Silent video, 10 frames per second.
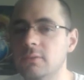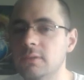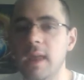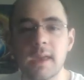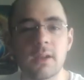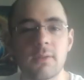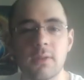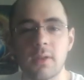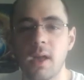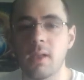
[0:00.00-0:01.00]

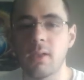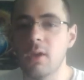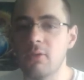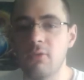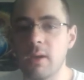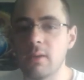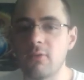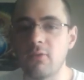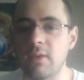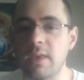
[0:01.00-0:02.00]
negatives at all.
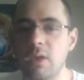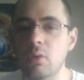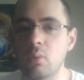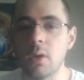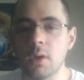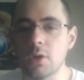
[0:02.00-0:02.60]
Very few.